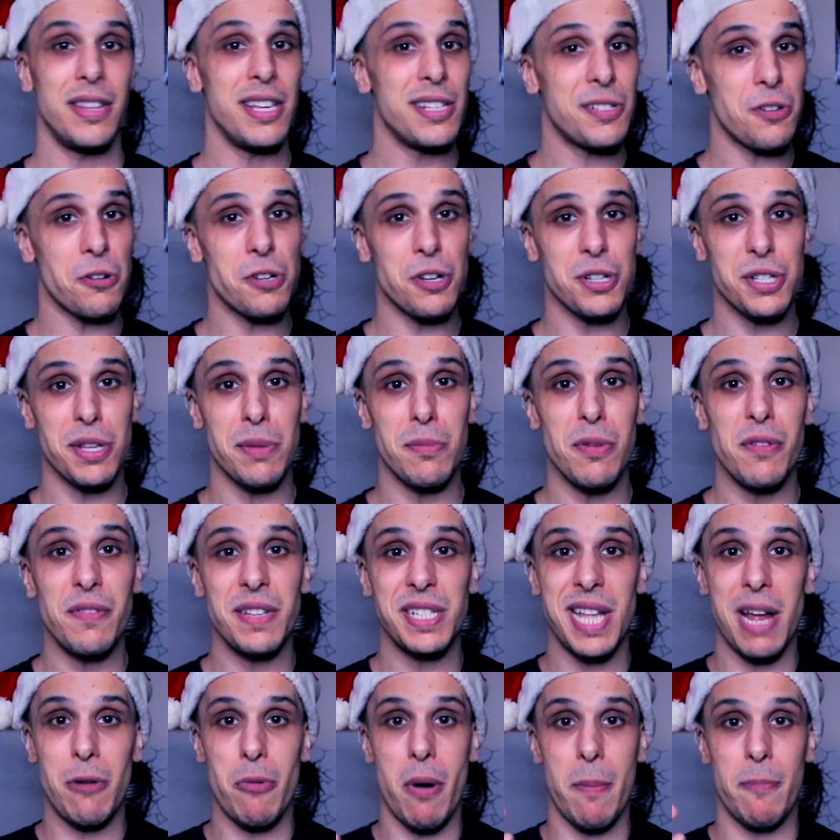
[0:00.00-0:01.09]
These are just the movies
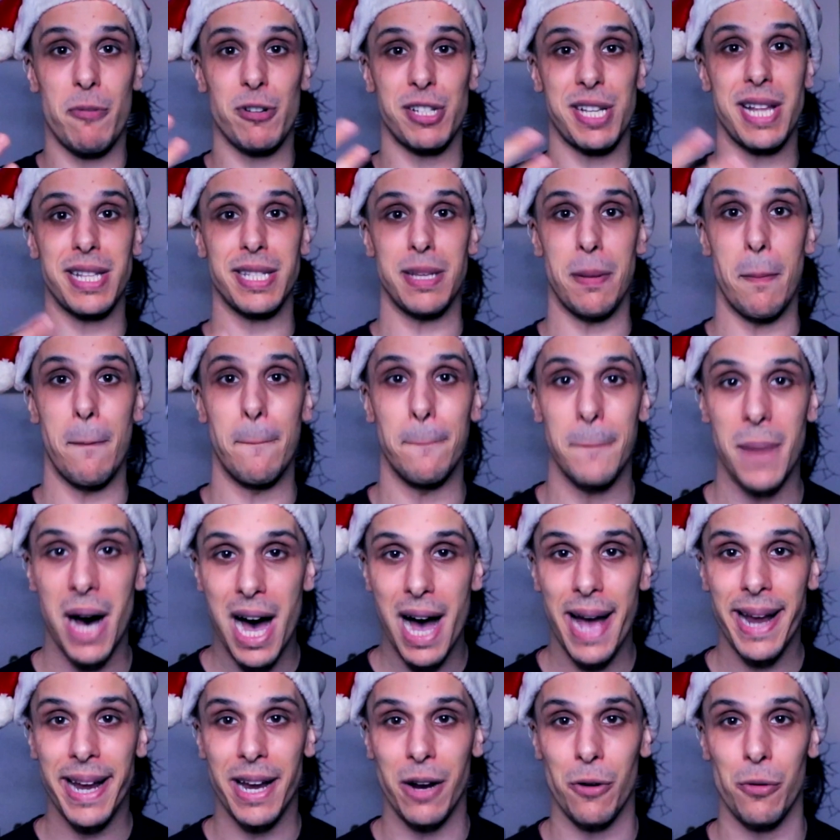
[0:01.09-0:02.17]
that represent
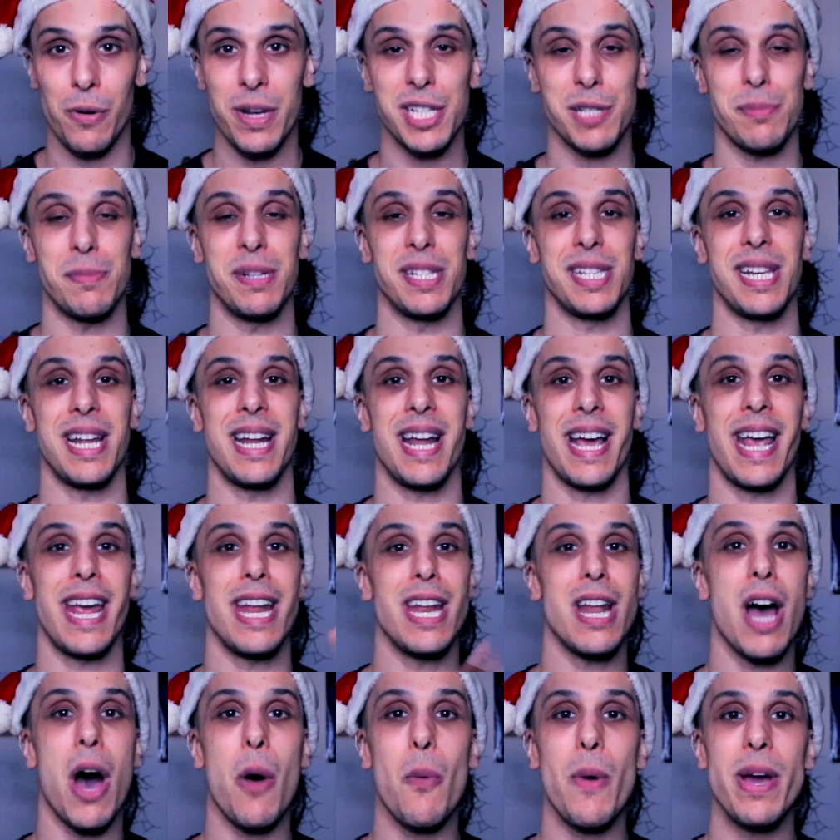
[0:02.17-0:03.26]
my Christmas, and I
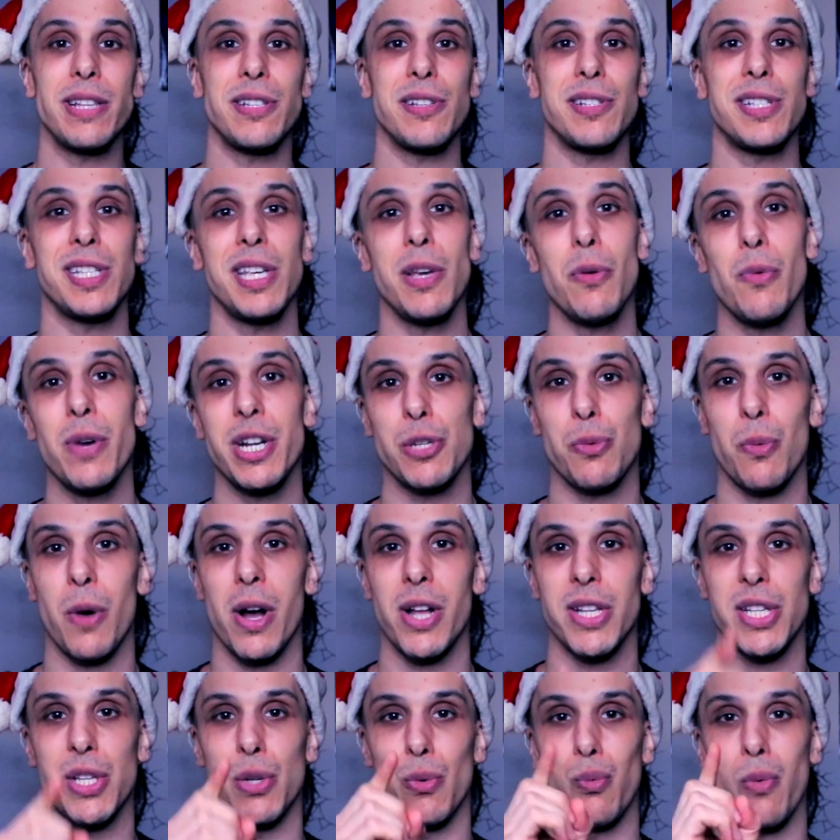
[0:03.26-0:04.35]
cannot wait to see which
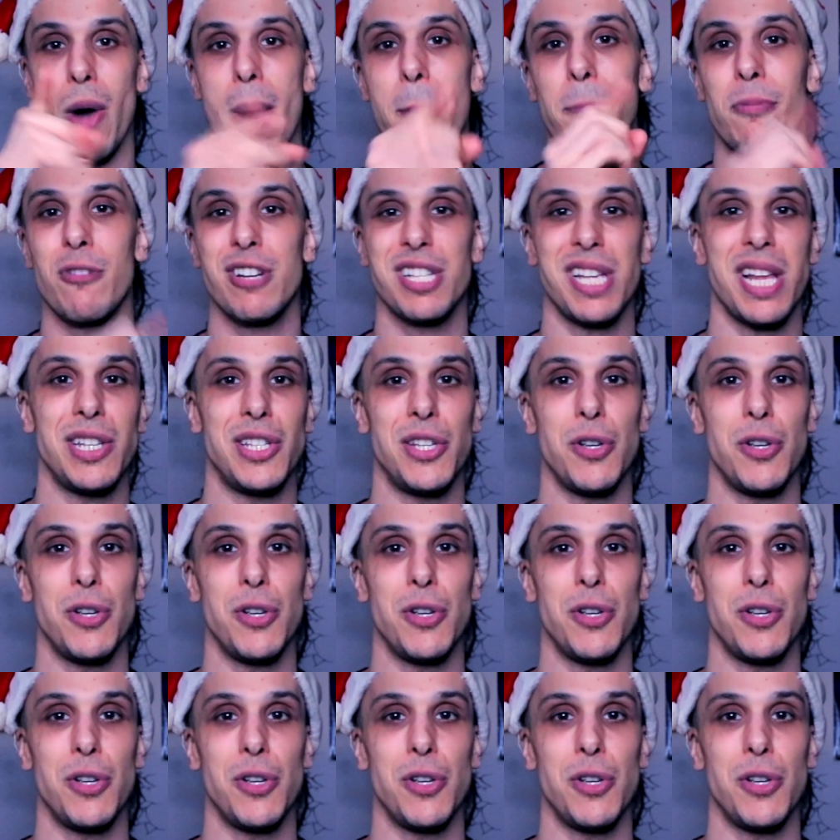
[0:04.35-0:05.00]
ones represent